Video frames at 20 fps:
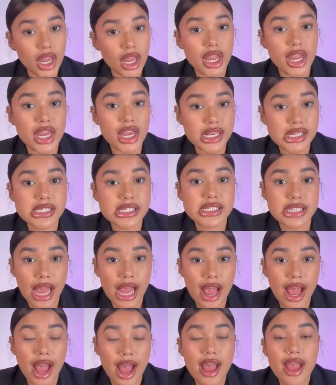is
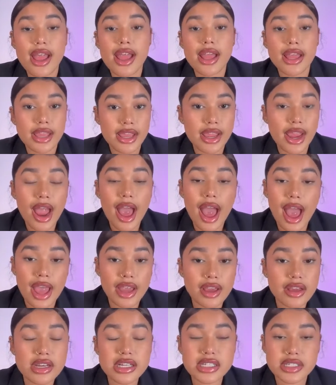that here at
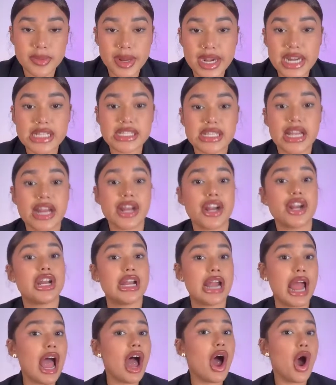Icon Cosmetic Center,
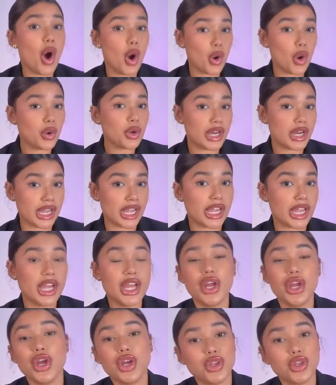not
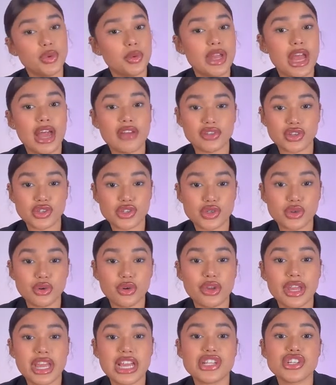only do we have those 2
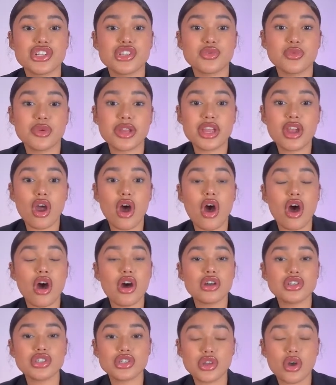locations, we
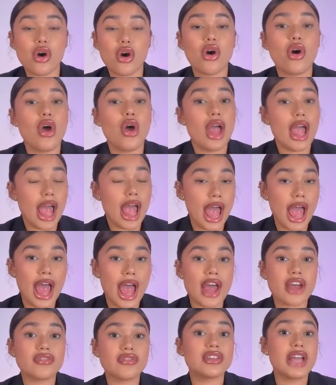also
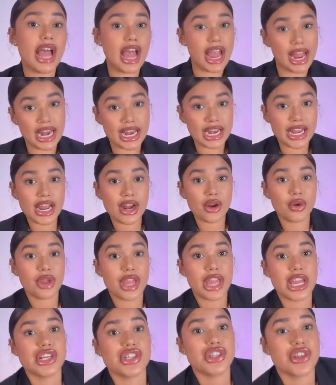have the Hialeah
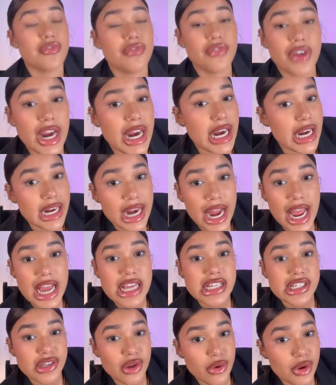location. Very
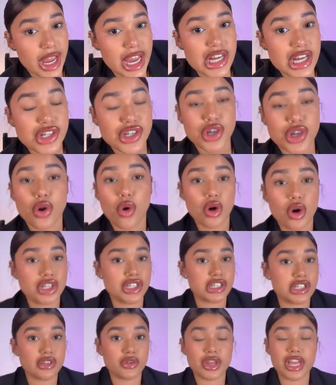nice location,
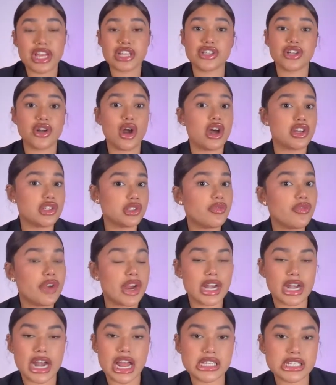gorgeous location, also
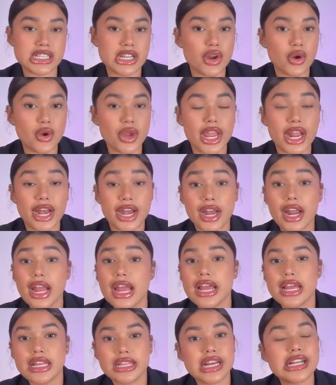very nicely located.
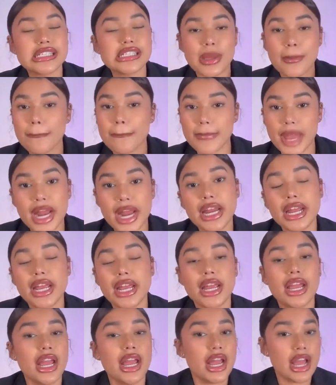There's
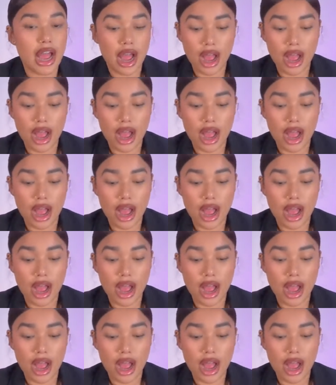many